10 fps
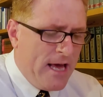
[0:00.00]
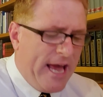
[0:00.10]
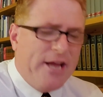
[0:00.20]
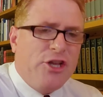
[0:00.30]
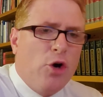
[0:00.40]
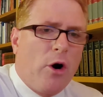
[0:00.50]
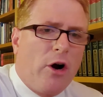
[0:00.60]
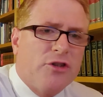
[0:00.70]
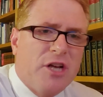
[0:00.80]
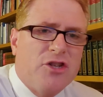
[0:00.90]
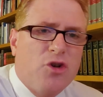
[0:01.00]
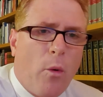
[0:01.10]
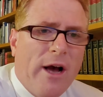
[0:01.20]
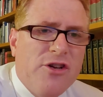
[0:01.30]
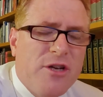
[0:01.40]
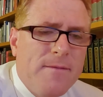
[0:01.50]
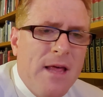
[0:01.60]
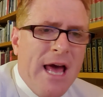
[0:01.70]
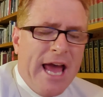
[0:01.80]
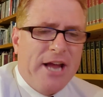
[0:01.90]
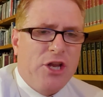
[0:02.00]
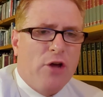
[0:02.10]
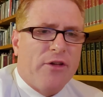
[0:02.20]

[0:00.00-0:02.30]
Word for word: He knew her situation. He knew